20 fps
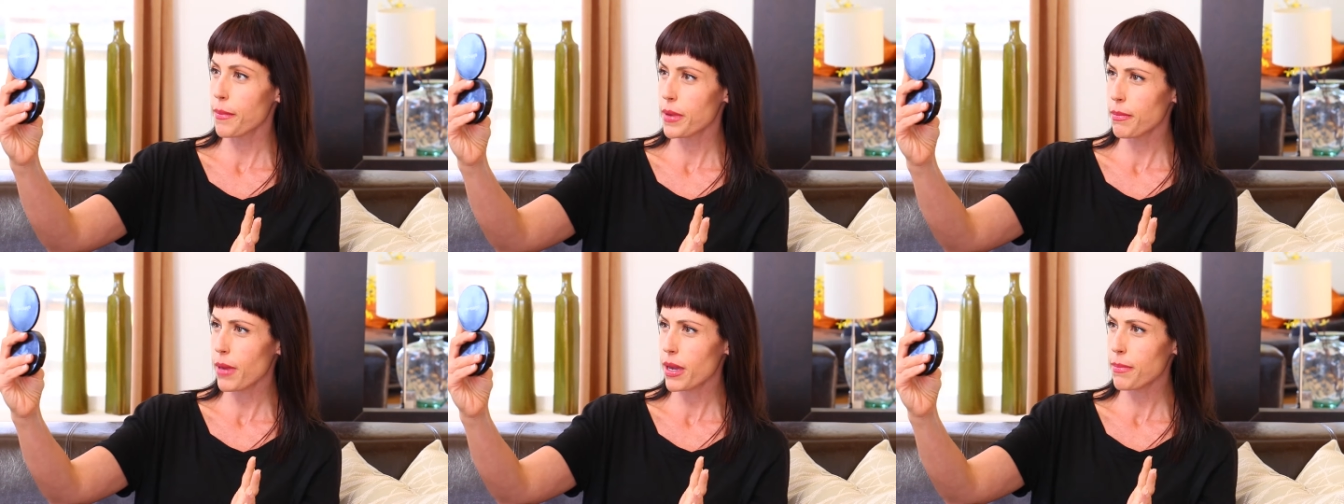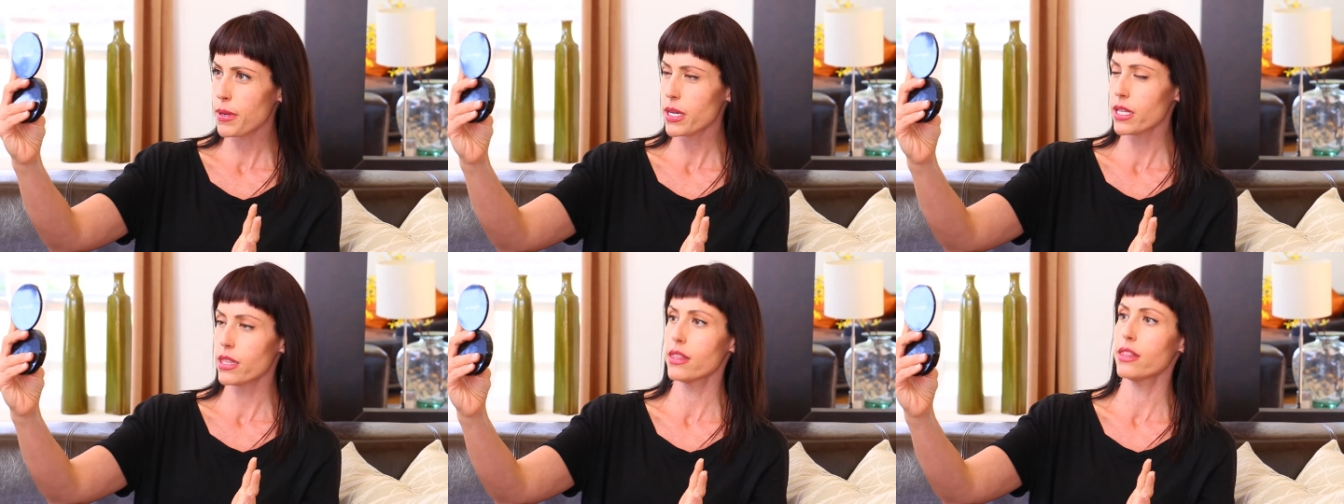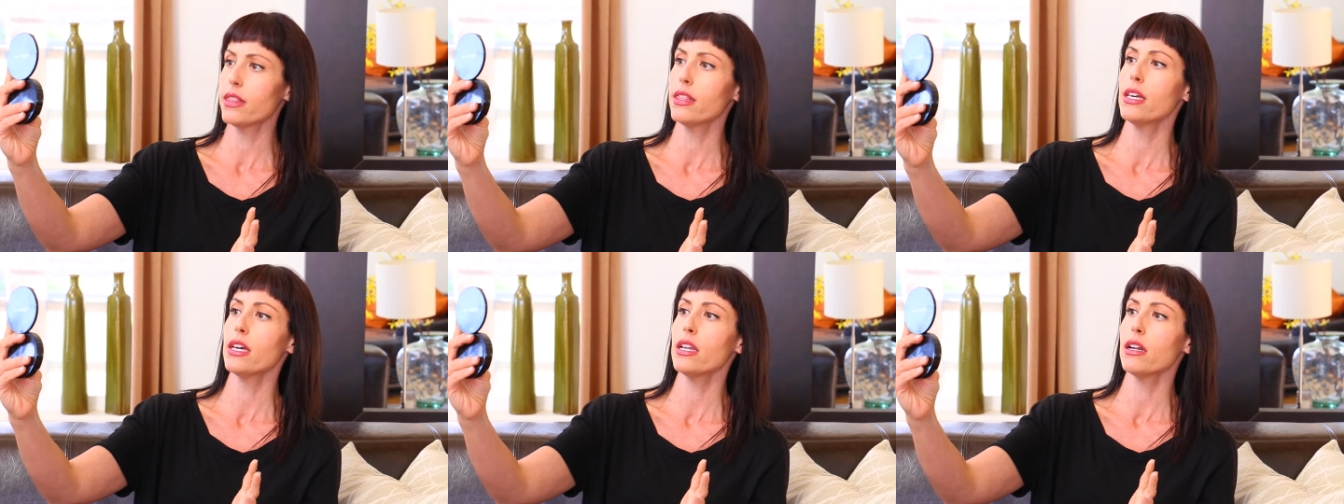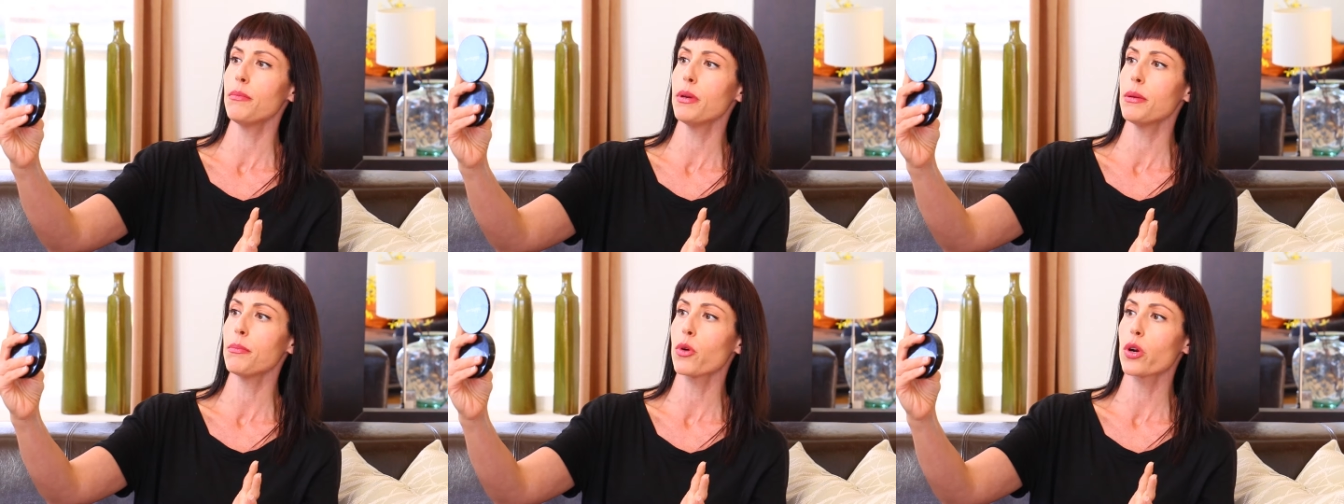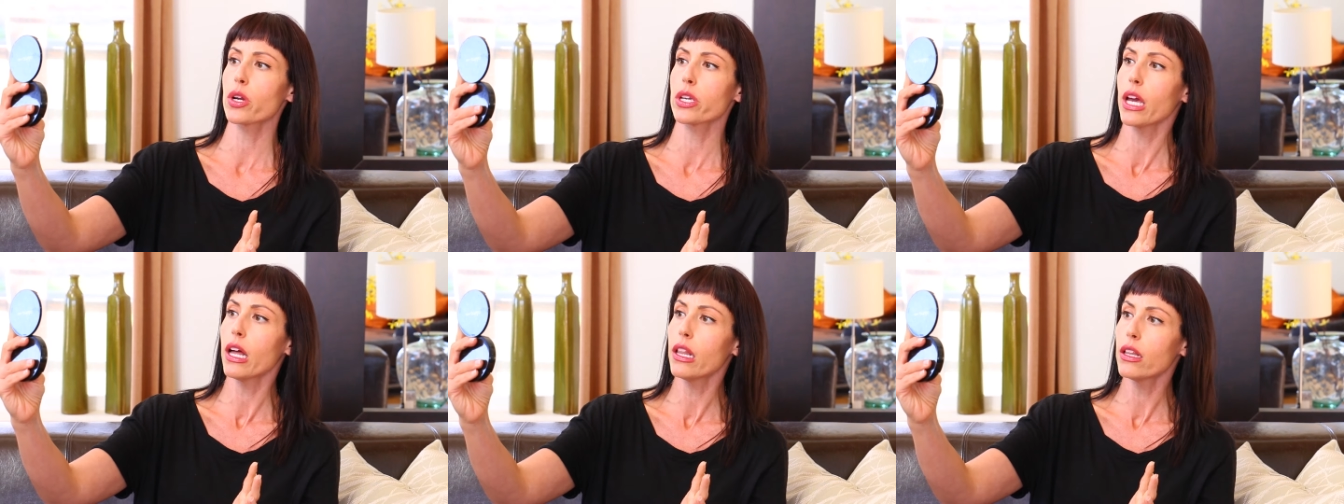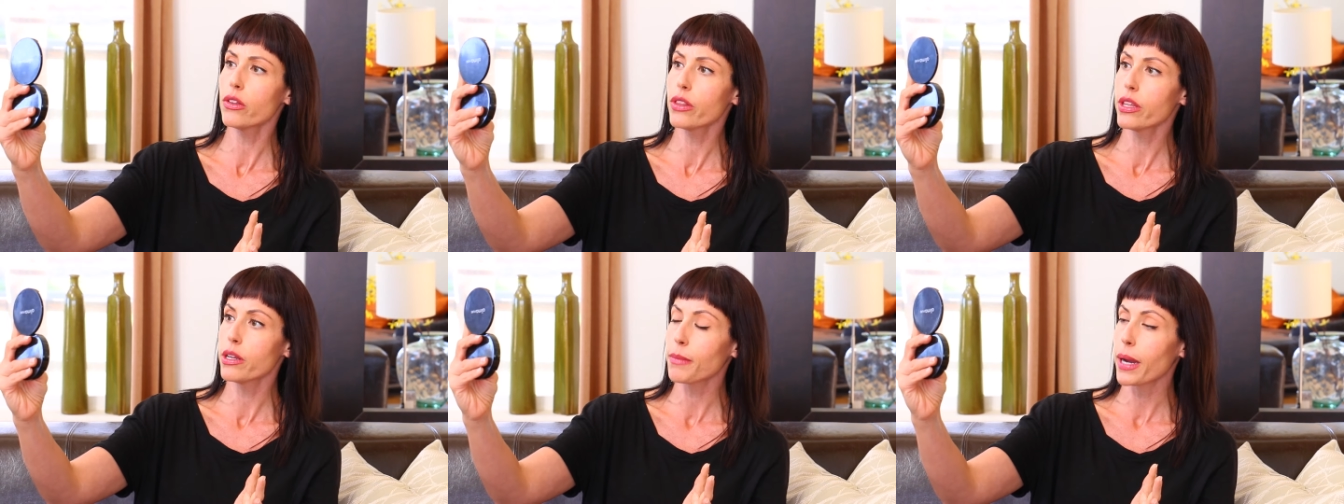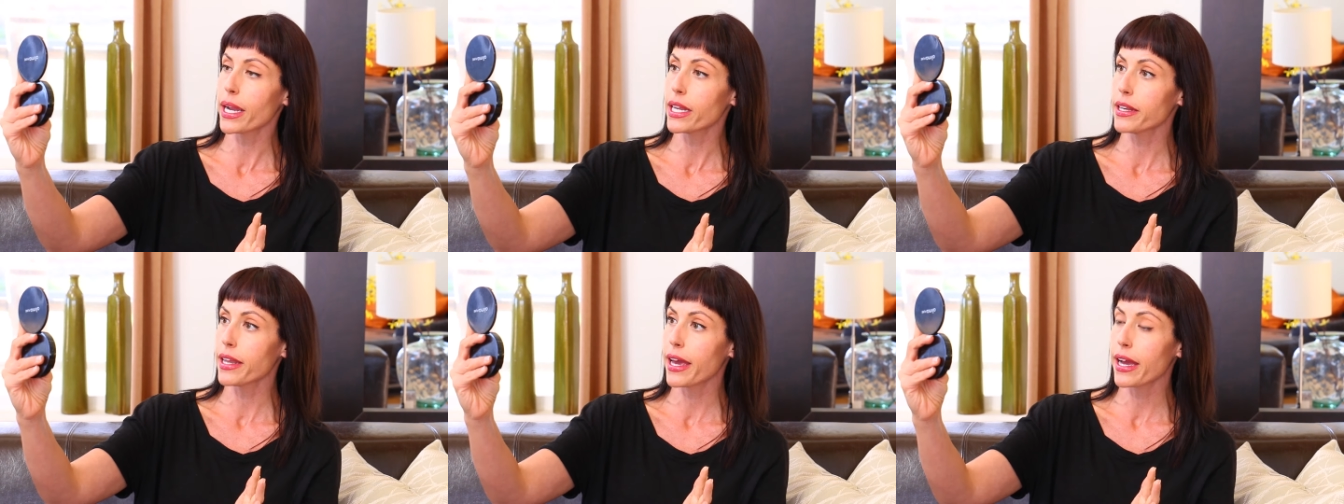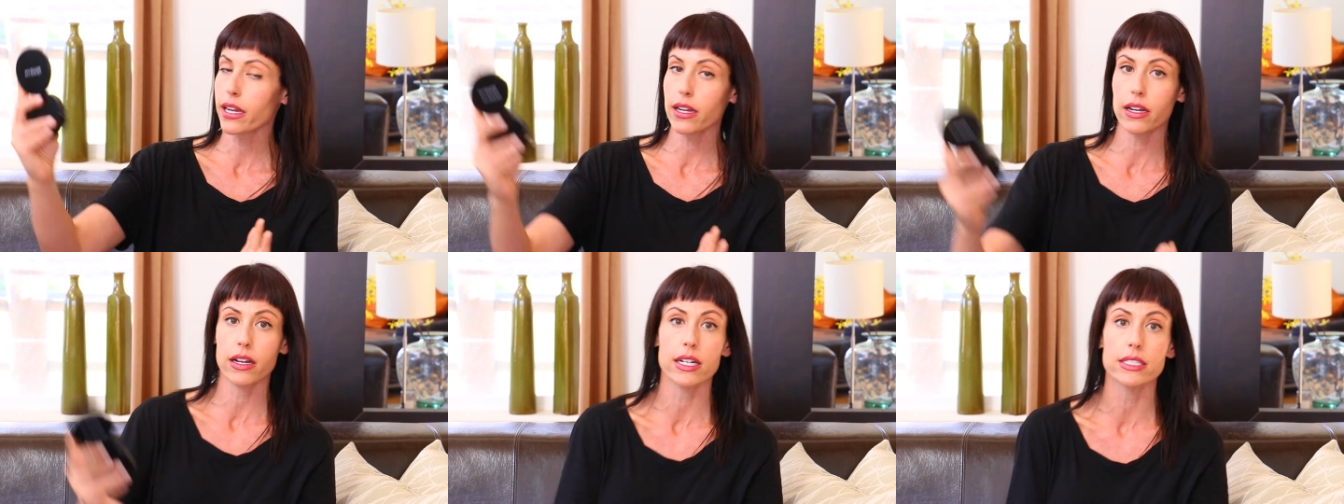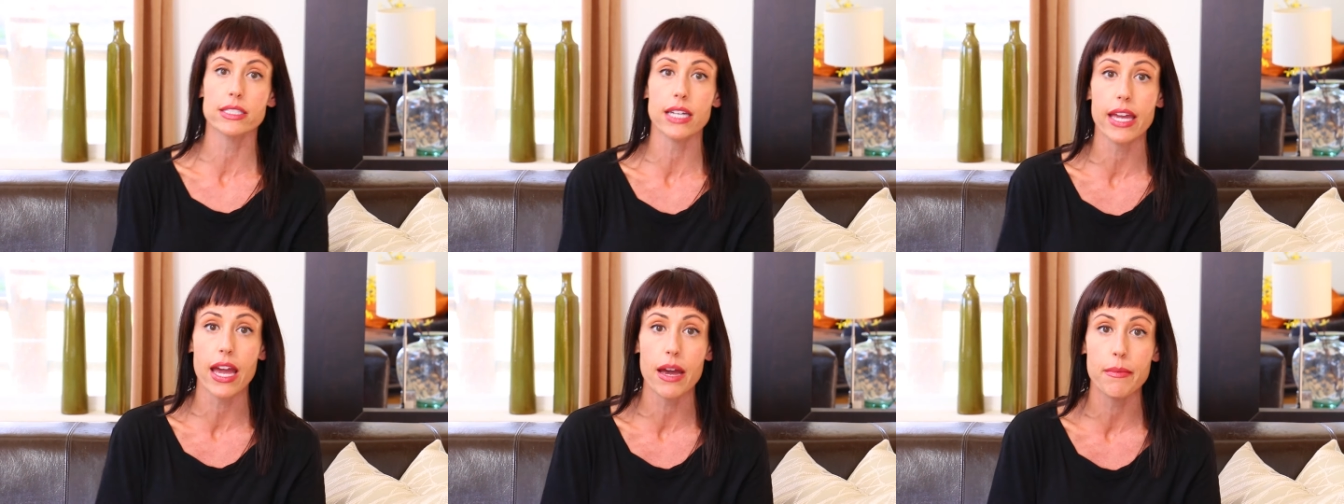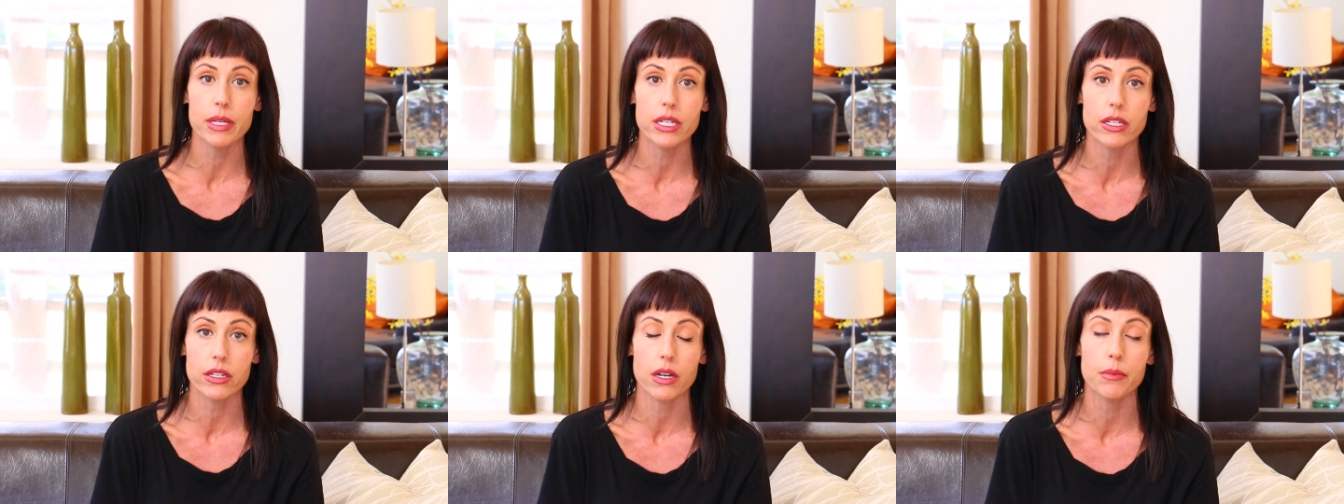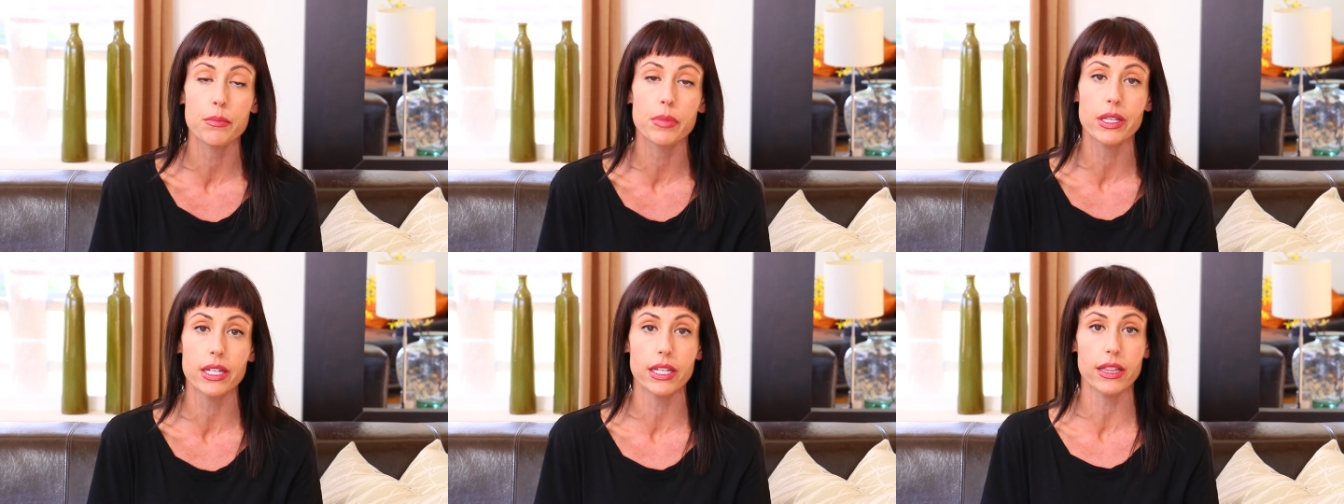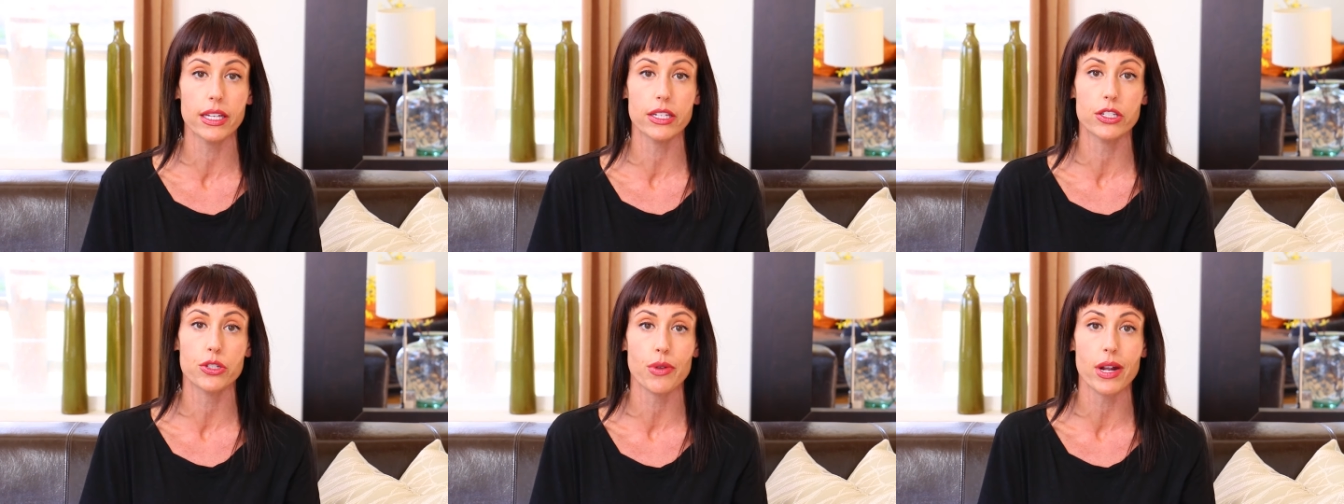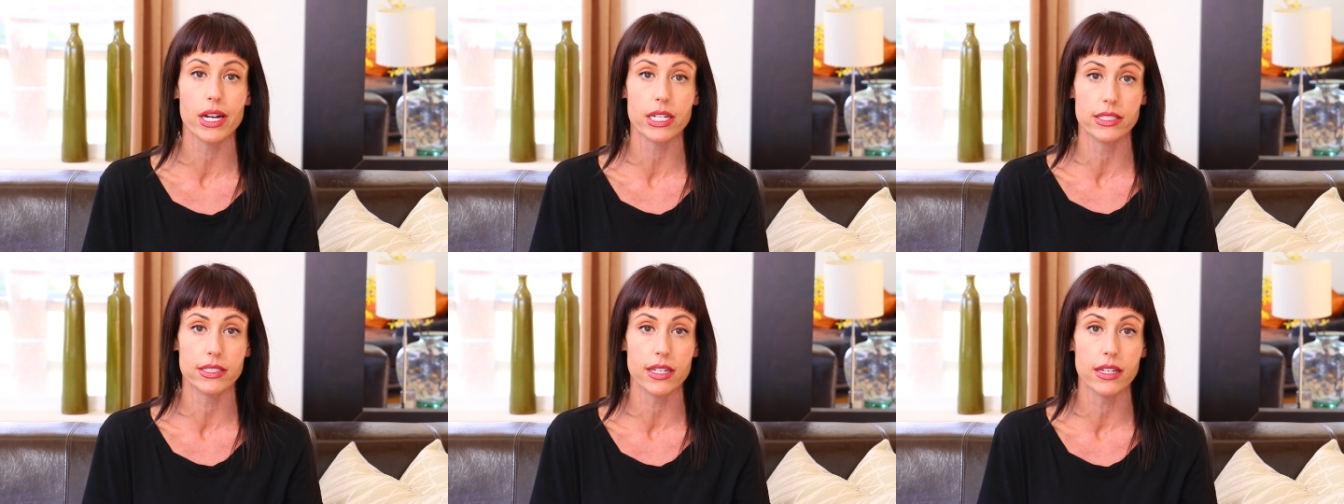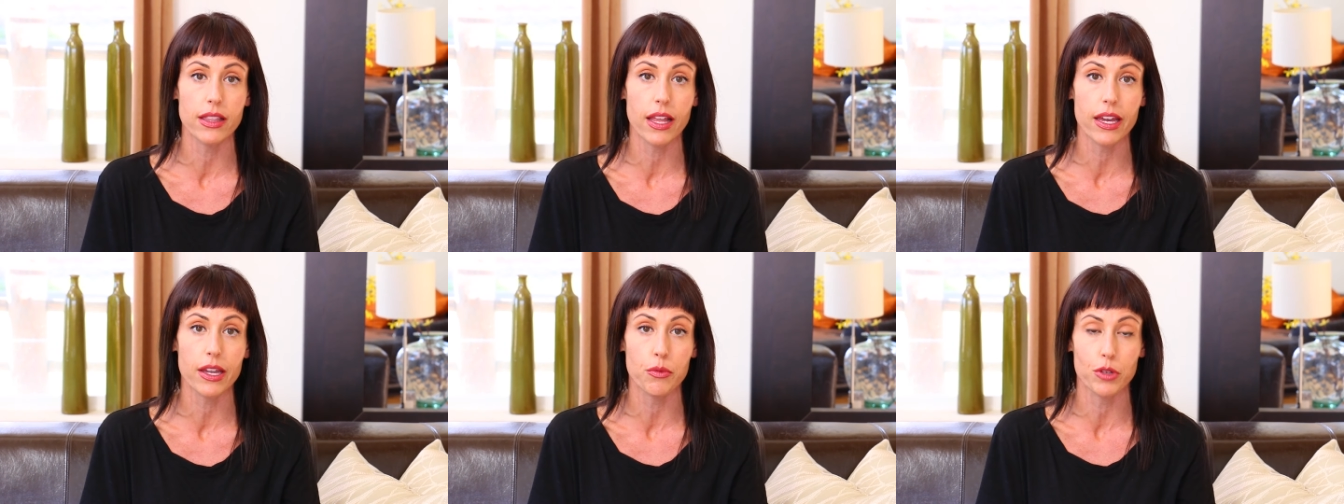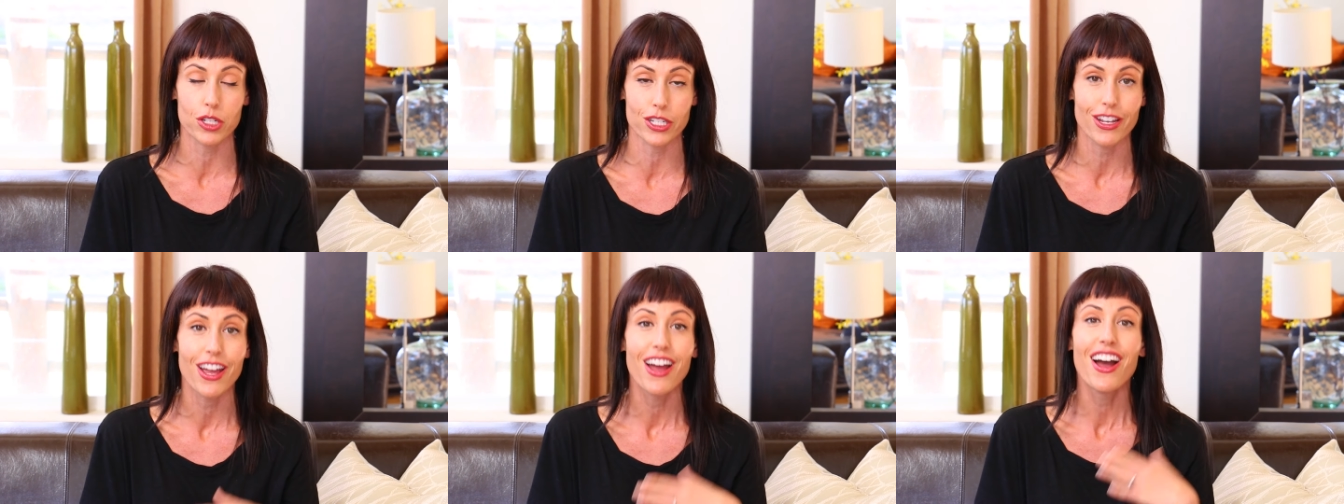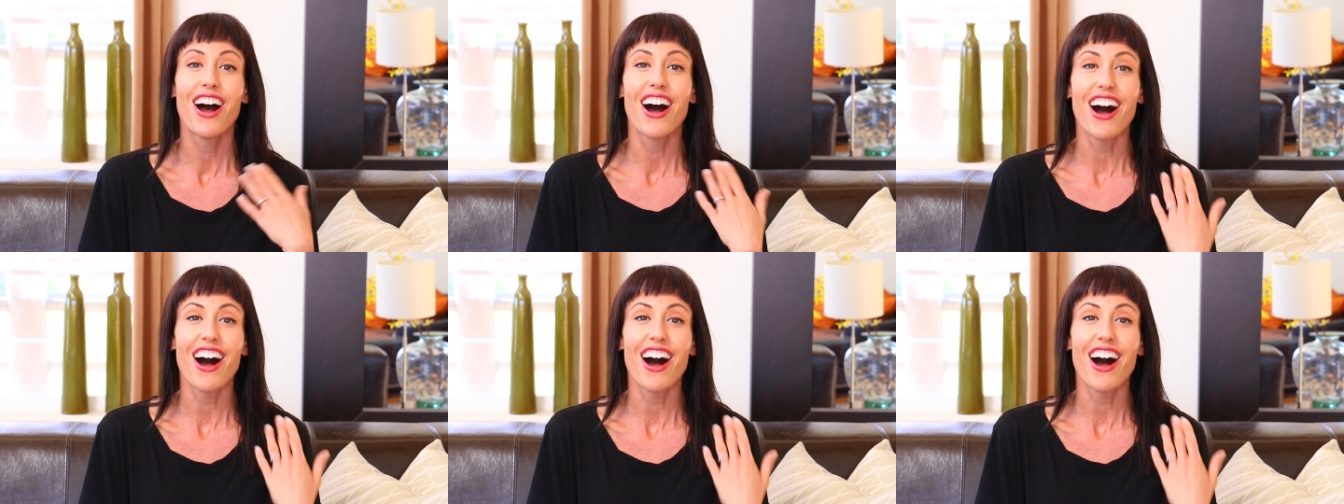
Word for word: It might be a little bit more yellow than my neck because I am in completely direct sunlight, which